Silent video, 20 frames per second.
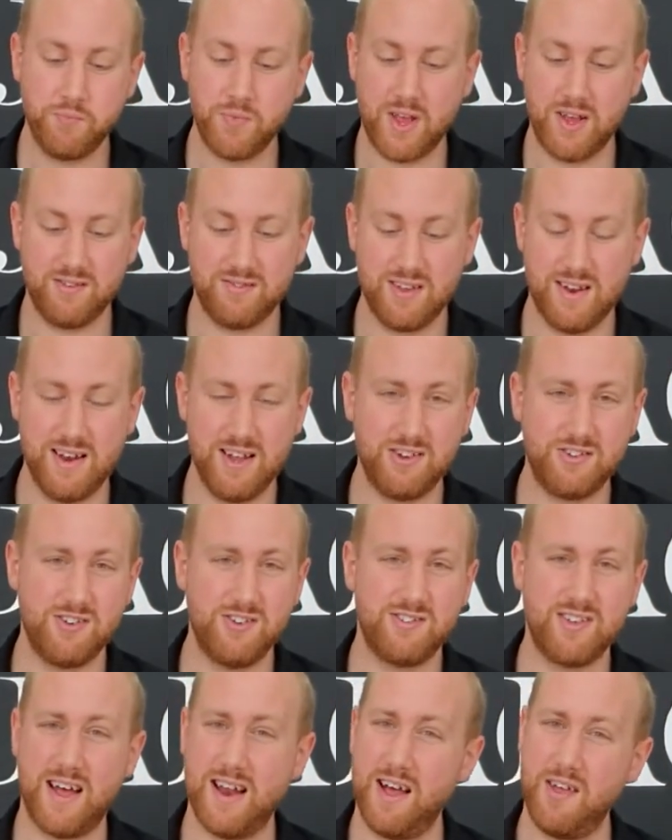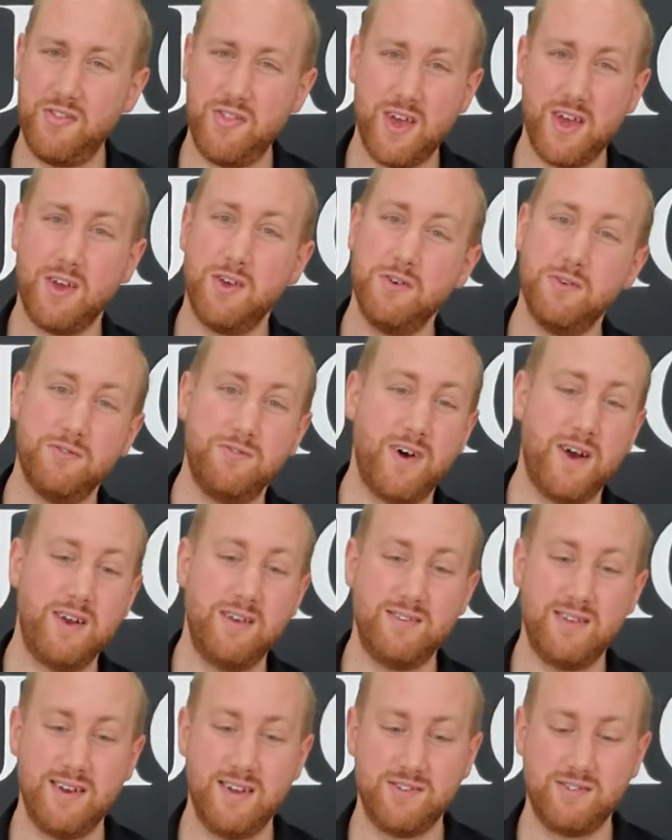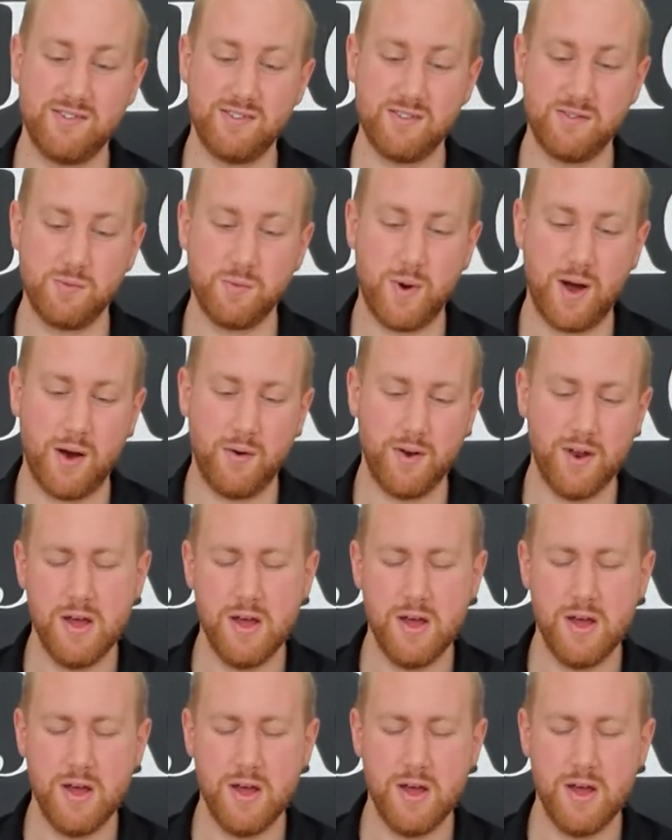It's delicious, and I think you'll find it delicious as well.